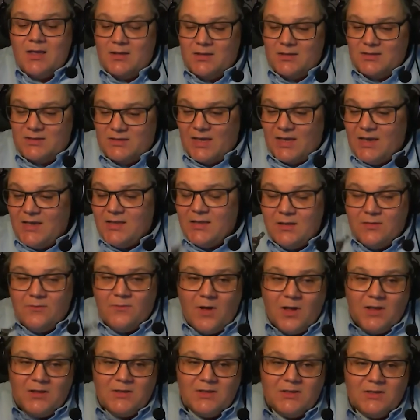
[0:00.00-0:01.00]
Second
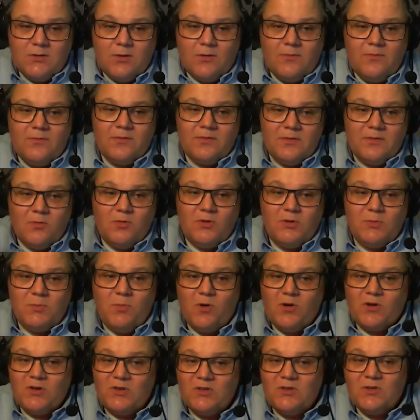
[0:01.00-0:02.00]
advantage of those
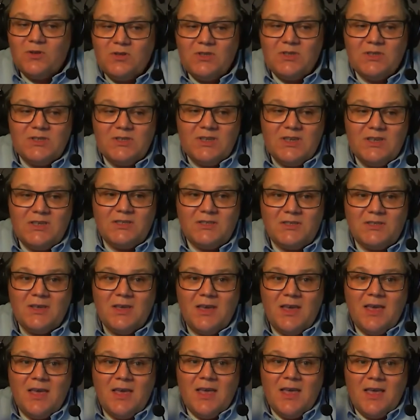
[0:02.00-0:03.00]
porous structures is
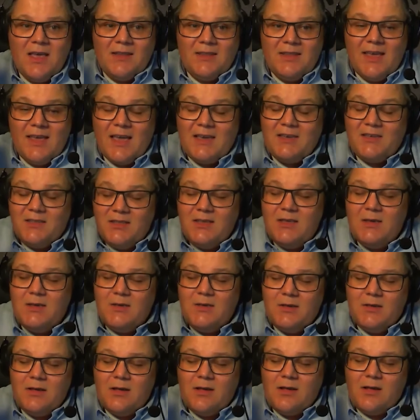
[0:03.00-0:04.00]
they
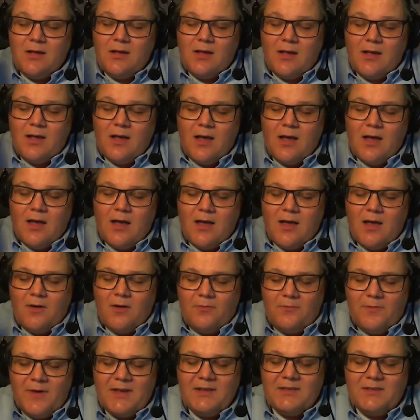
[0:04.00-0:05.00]
actually
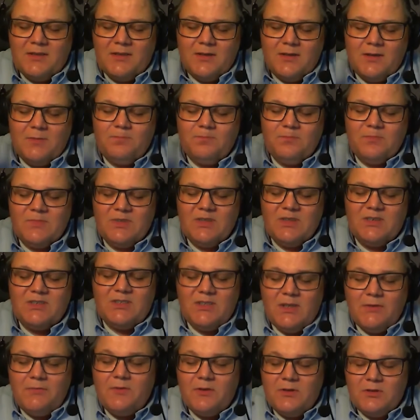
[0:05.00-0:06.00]
affect the
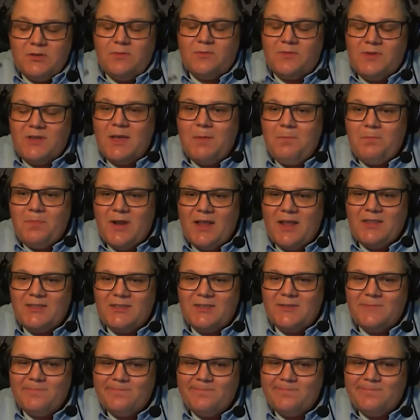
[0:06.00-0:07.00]
stiffness of the implant,